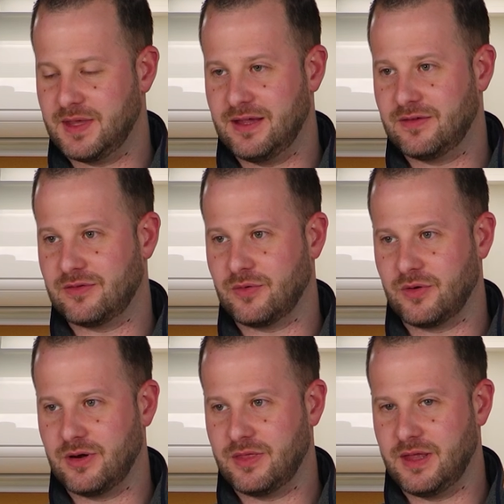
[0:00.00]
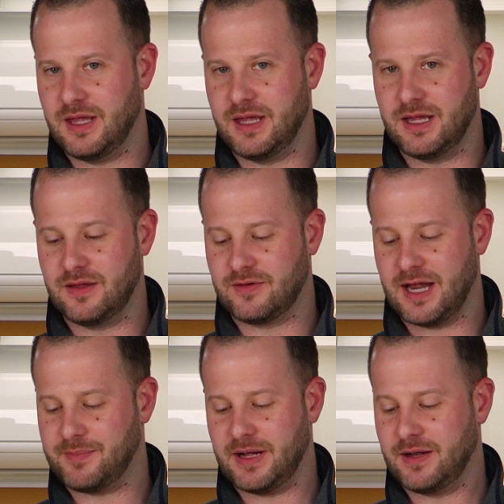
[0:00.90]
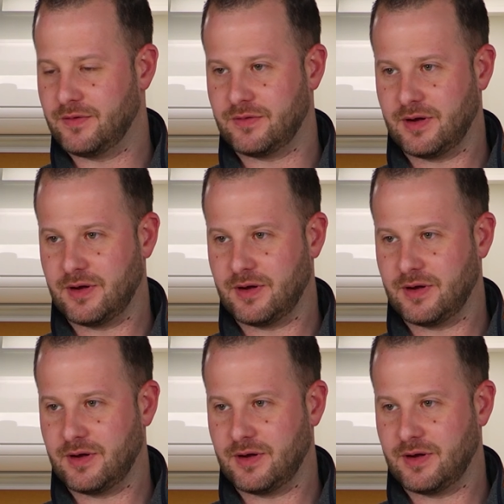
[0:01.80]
These or the Snap-ons